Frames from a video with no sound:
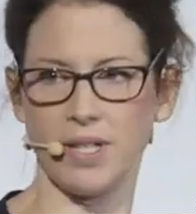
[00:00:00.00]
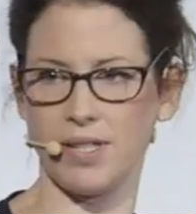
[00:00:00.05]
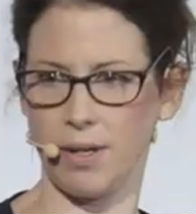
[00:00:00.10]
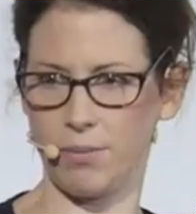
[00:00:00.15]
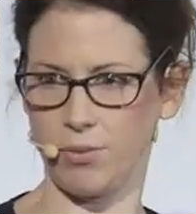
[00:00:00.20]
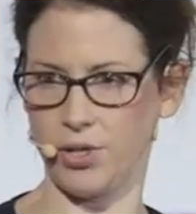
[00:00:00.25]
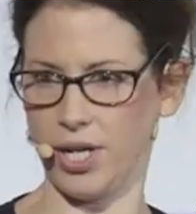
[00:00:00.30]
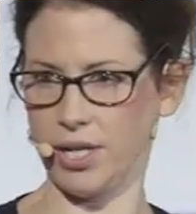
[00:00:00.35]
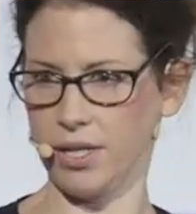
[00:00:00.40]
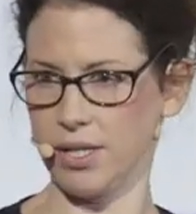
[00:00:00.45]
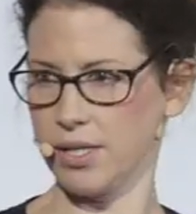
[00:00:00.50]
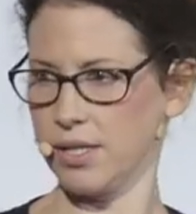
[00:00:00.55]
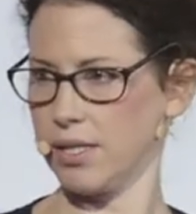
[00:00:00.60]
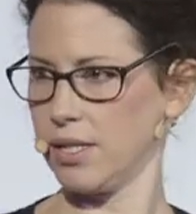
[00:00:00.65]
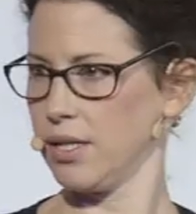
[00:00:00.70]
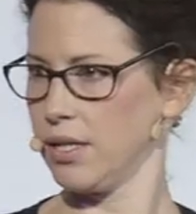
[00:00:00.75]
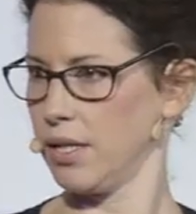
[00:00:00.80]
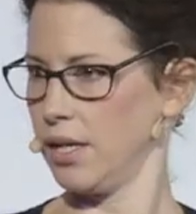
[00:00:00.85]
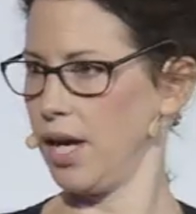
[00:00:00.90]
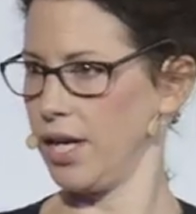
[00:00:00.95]
subjects.
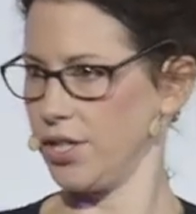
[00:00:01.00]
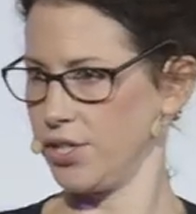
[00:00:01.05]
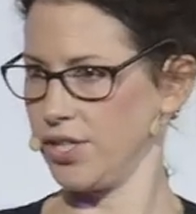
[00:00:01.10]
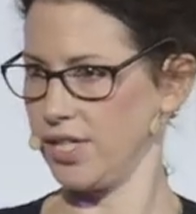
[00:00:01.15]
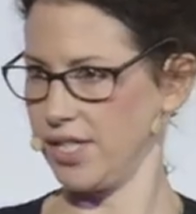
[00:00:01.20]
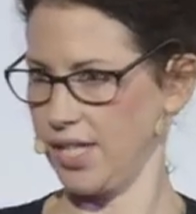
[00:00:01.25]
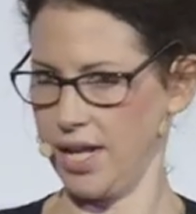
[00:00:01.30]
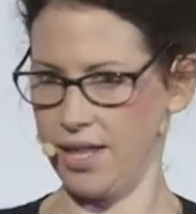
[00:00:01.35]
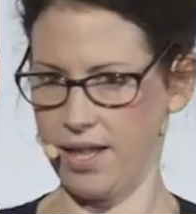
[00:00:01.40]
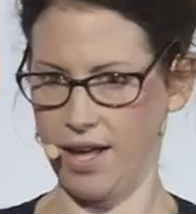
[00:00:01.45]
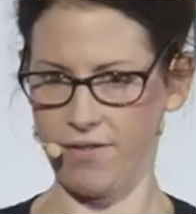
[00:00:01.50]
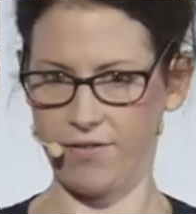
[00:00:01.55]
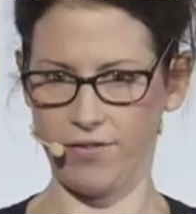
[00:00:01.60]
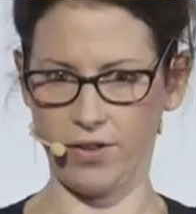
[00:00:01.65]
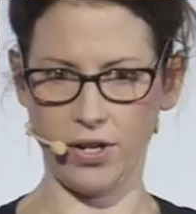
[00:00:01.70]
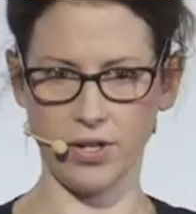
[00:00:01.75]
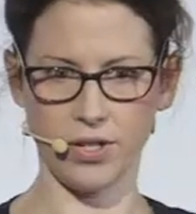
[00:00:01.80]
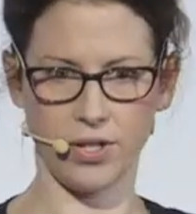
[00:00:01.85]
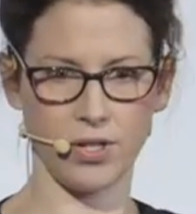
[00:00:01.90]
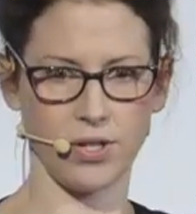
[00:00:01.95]
I should say that
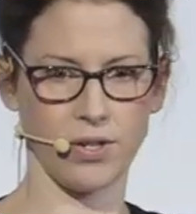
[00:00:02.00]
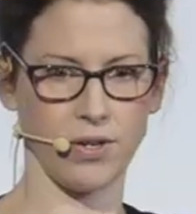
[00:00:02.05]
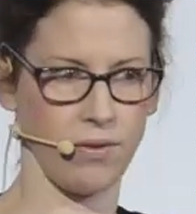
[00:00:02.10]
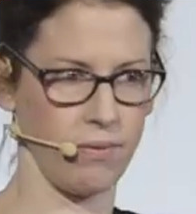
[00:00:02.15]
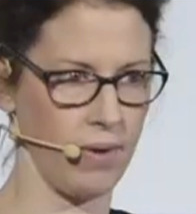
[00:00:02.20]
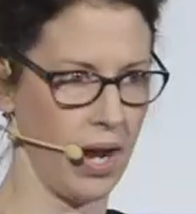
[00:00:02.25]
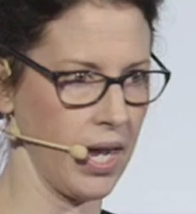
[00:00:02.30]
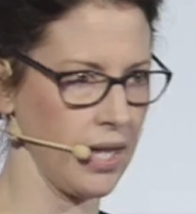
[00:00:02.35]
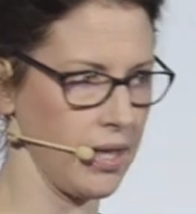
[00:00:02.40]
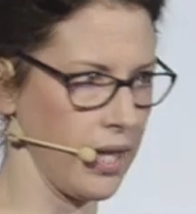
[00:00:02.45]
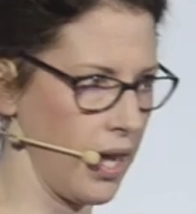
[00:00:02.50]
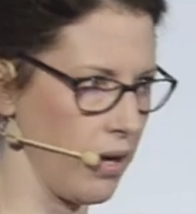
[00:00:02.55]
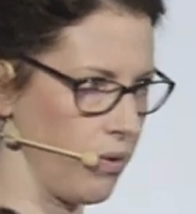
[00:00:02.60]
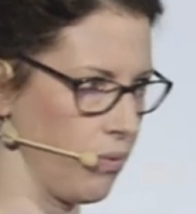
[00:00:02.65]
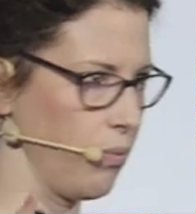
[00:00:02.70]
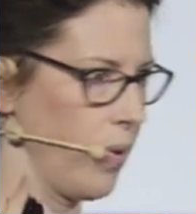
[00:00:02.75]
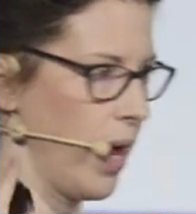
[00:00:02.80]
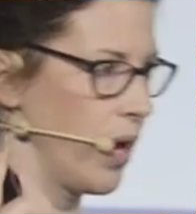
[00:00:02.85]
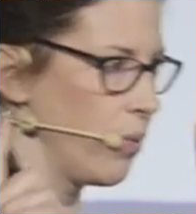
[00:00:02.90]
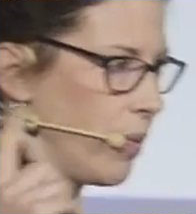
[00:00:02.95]
first, right? That
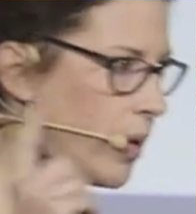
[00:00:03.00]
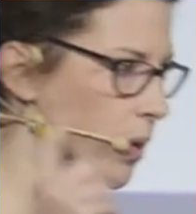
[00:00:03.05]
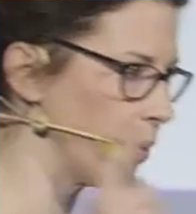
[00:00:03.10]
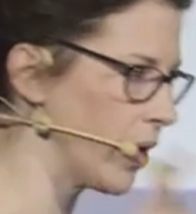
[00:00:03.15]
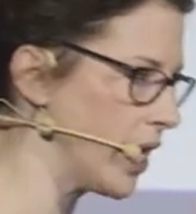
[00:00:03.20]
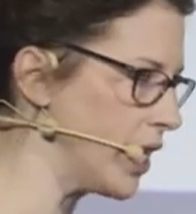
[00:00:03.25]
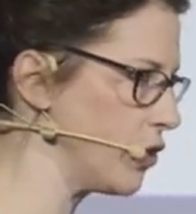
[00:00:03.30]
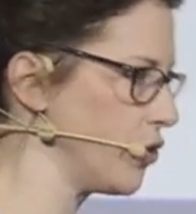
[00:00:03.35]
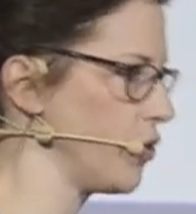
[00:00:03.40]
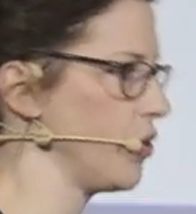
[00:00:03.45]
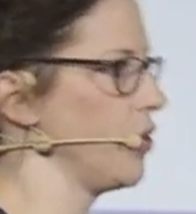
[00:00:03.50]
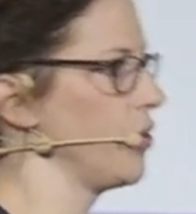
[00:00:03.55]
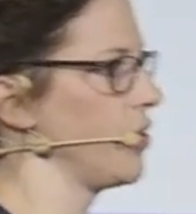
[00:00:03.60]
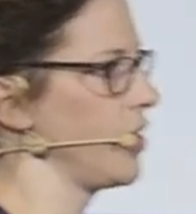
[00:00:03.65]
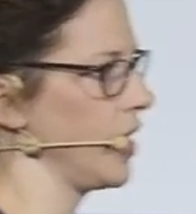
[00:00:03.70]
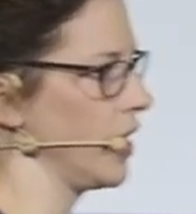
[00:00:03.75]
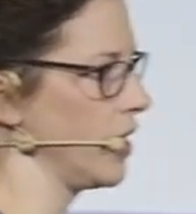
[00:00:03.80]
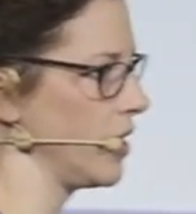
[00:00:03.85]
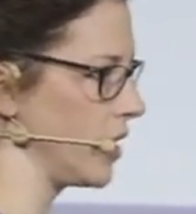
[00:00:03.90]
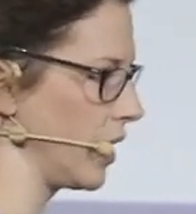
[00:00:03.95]
when we were
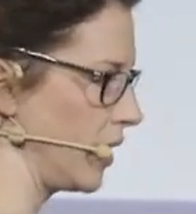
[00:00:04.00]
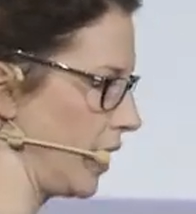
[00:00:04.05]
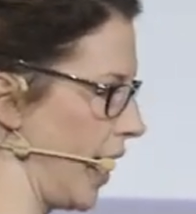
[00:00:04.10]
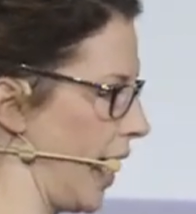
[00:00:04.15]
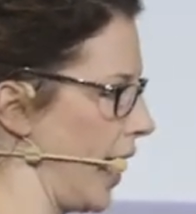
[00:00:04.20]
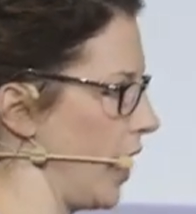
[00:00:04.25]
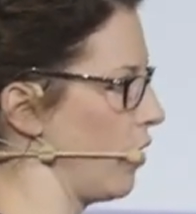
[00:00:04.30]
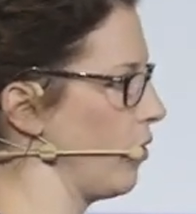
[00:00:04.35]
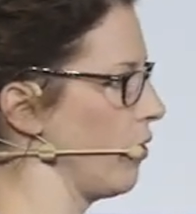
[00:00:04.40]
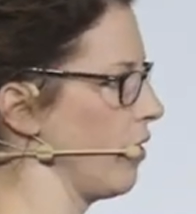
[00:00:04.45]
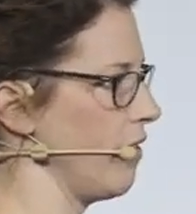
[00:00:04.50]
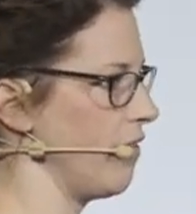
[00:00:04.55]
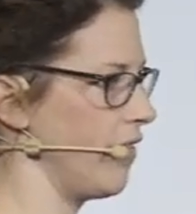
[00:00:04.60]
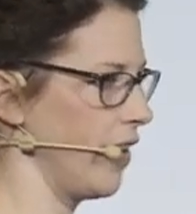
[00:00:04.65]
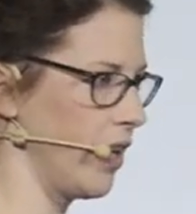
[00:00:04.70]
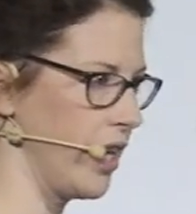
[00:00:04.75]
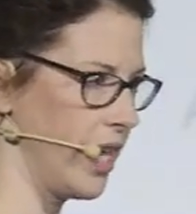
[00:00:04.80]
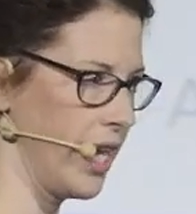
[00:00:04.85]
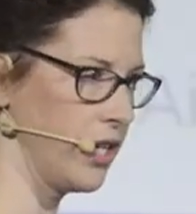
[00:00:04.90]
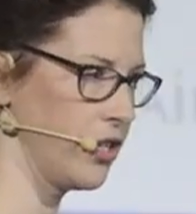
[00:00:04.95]
introducing a delay or a
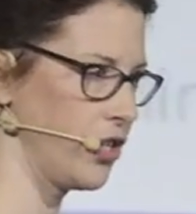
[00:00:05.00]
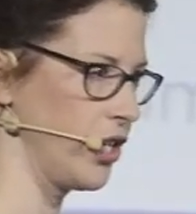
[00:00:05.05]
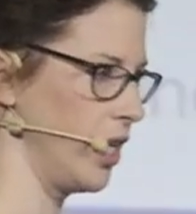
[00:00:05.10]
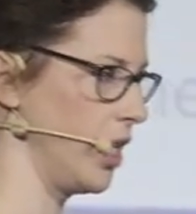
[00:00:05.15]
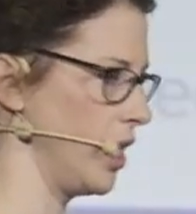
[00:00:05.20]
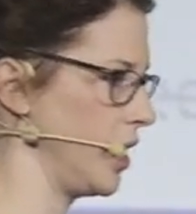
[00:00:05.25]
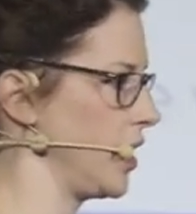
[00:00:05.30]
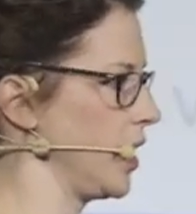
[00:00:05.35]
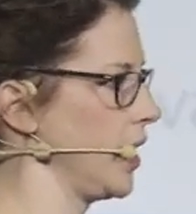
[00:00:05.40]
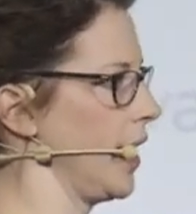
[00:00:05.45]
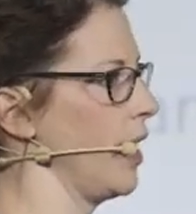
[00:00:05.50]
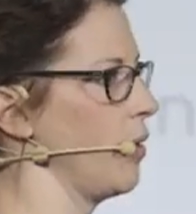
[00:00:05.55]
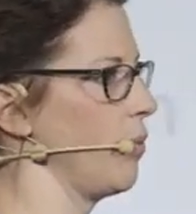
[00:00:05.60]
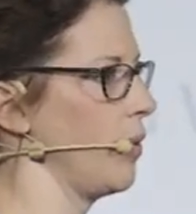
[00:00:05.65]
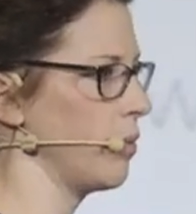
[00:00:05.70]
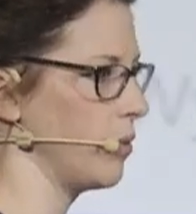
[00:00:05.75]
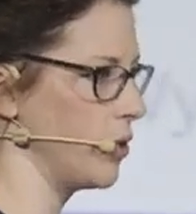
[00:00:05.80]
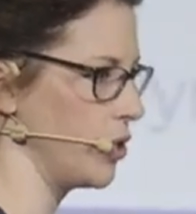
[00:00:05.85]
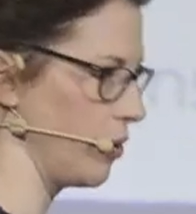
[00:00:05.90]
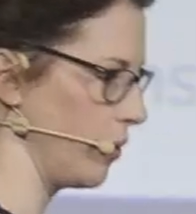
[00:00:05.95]
variation in a delay,
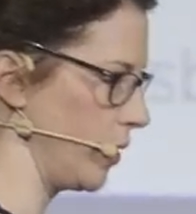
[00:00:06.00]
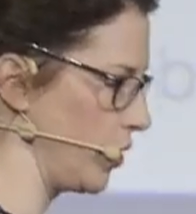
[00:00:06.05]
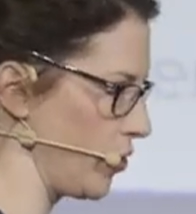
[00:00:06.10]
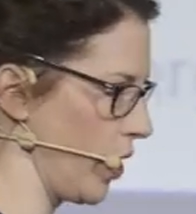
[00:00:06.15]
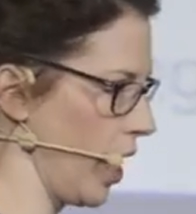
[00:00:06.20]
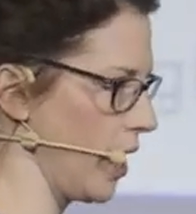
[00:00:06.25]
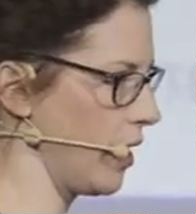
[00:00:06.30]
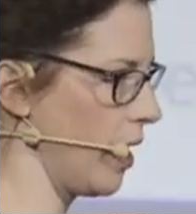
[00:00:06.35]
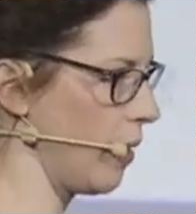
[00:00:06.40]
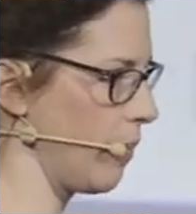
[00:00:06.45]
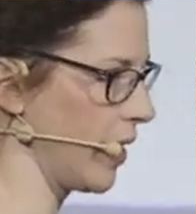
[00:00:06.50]
we were doing dry lab